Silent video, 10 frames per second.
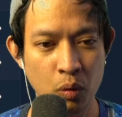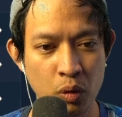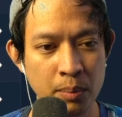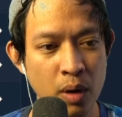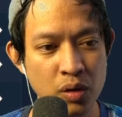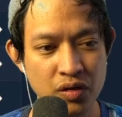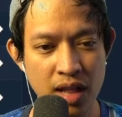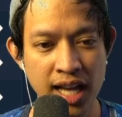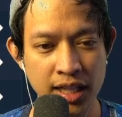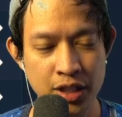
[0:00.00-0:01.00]
most
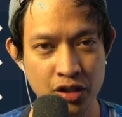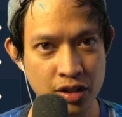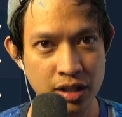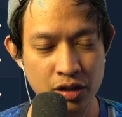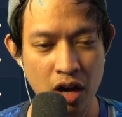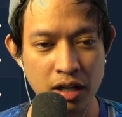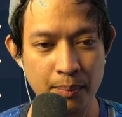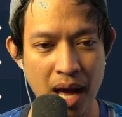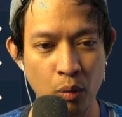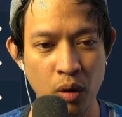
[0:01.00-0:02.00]
likely just going to talk
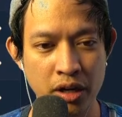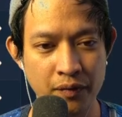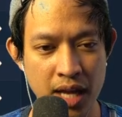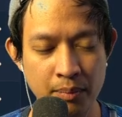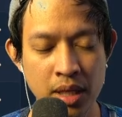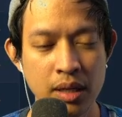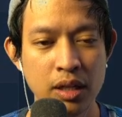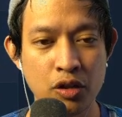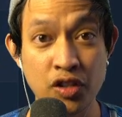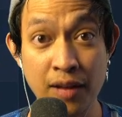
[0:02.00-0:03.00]
about one of them
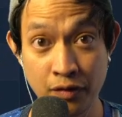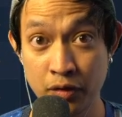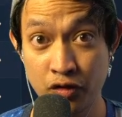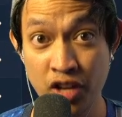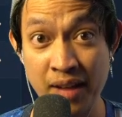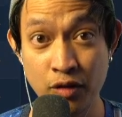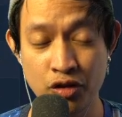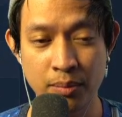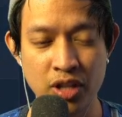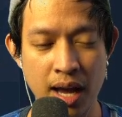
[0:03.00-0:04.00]
to save you
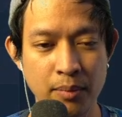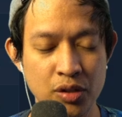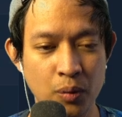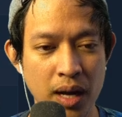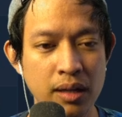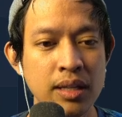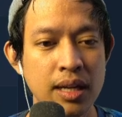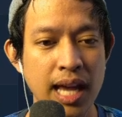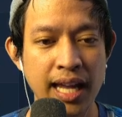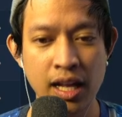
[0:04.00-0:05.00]
some time as well.
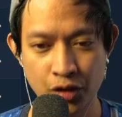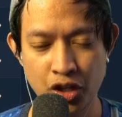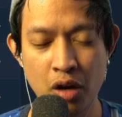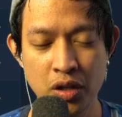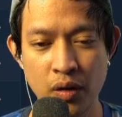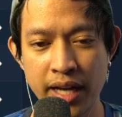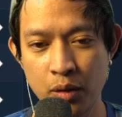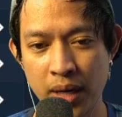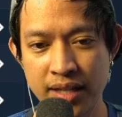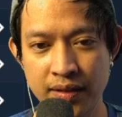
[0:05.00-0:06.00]
And I'll show you
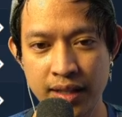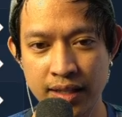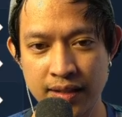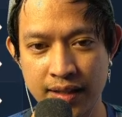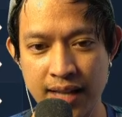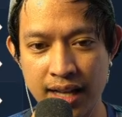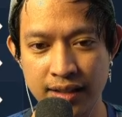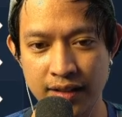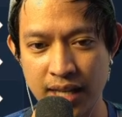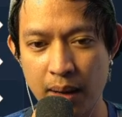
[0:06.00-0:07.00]
anyways that it's exactly
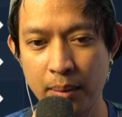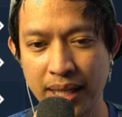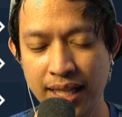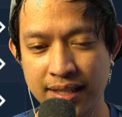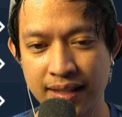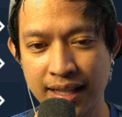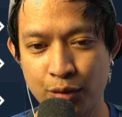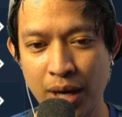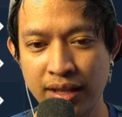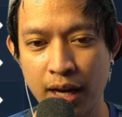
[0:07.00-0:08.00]
the same. I mean, it's
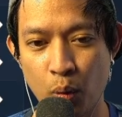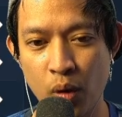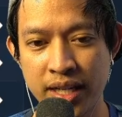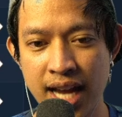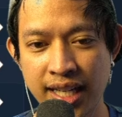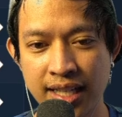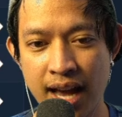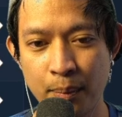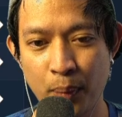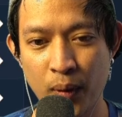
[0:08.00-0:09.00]
right there,
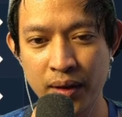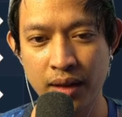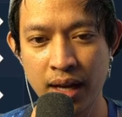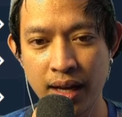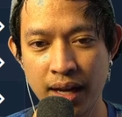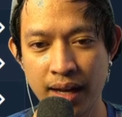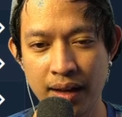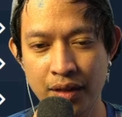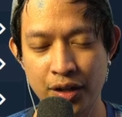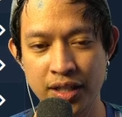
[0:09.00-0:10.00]

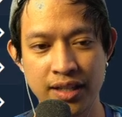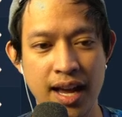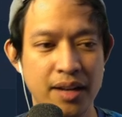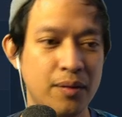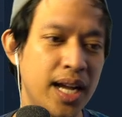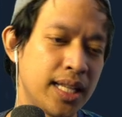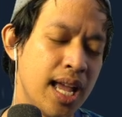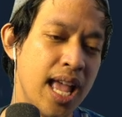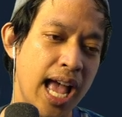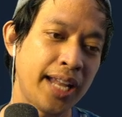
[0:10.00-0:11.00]
199.39, right?
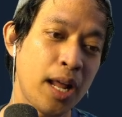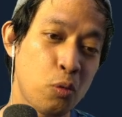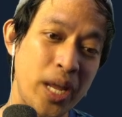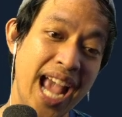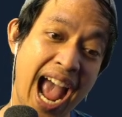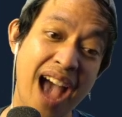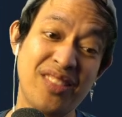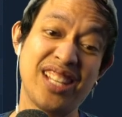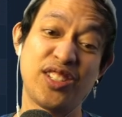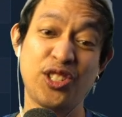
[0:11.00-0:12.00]
And then we have
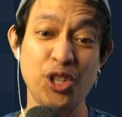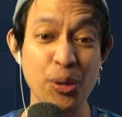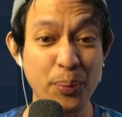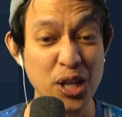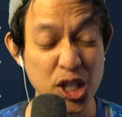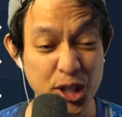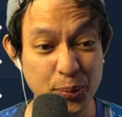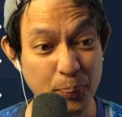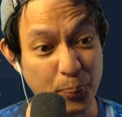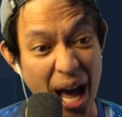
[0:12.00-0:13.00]
this super
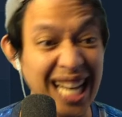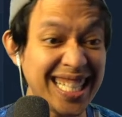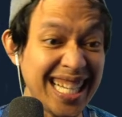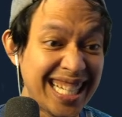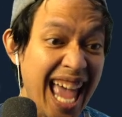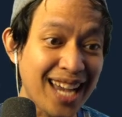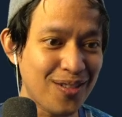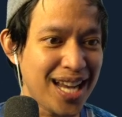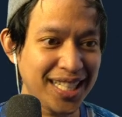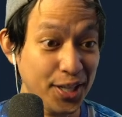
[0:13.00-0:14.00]
spicy deck
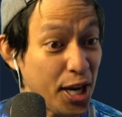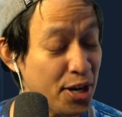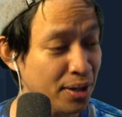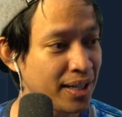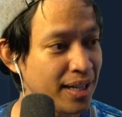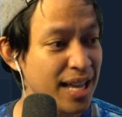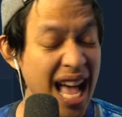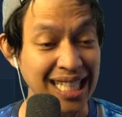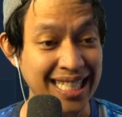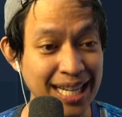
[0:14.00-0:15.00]
right here,
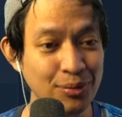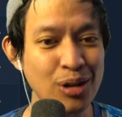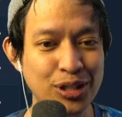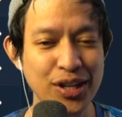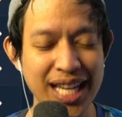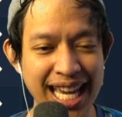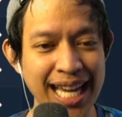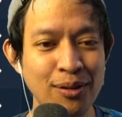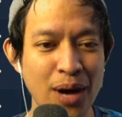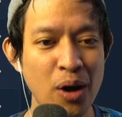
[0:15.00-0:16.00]
a 0 to
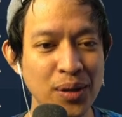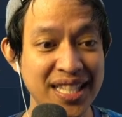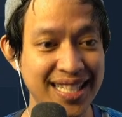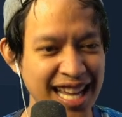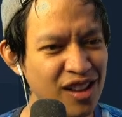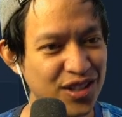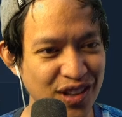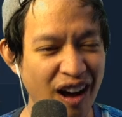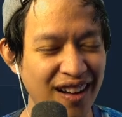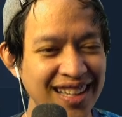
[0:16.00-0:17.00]
hero Steel
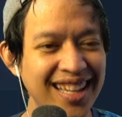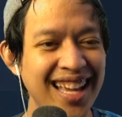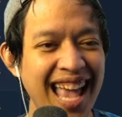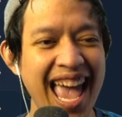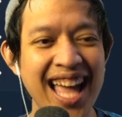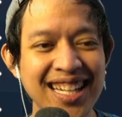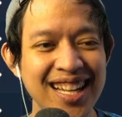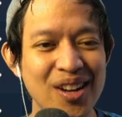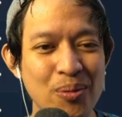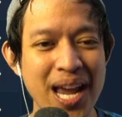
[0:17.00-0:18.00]
Song, and
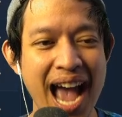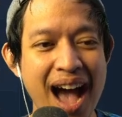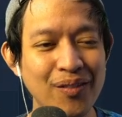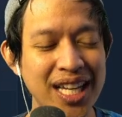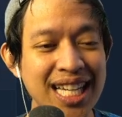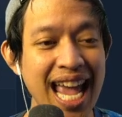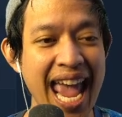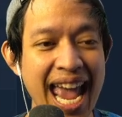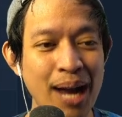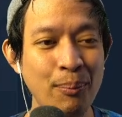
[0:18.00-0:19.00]
we have an
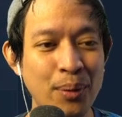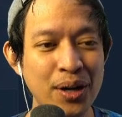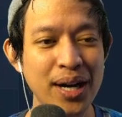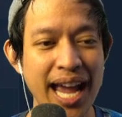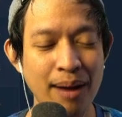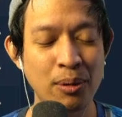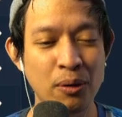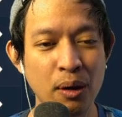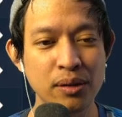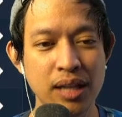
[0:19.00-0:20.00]
Amber
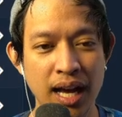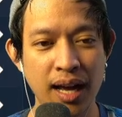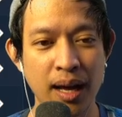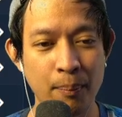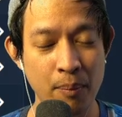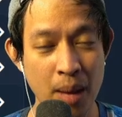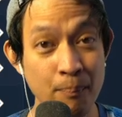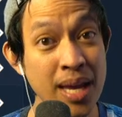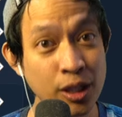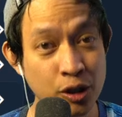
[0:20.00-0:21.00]
Emerald
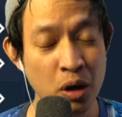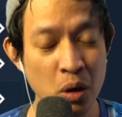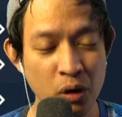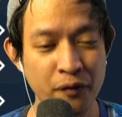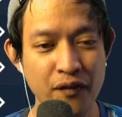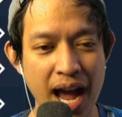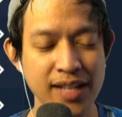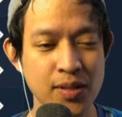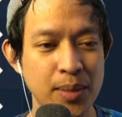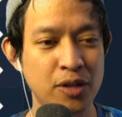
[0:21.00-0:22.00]
mid-grow or
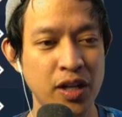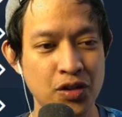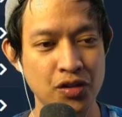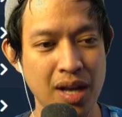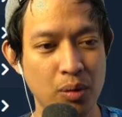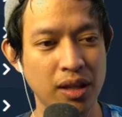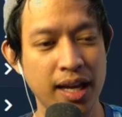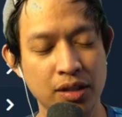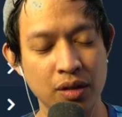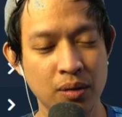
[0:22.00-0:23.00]
fast mid-range, as I would like
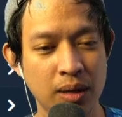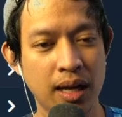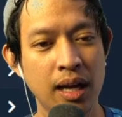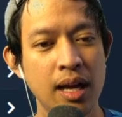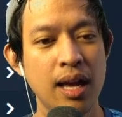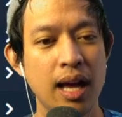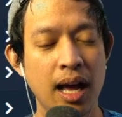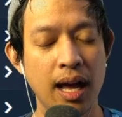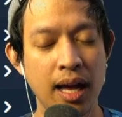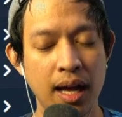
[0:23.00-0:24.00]
to
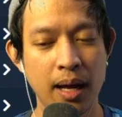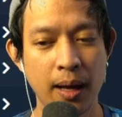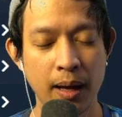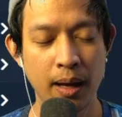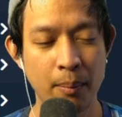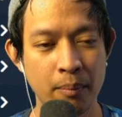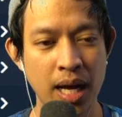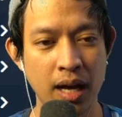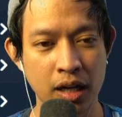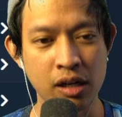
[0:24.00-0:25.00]

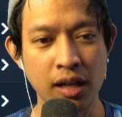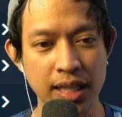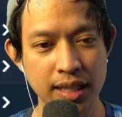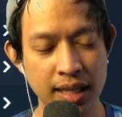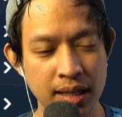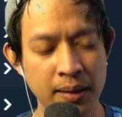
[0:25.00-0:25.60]
call it.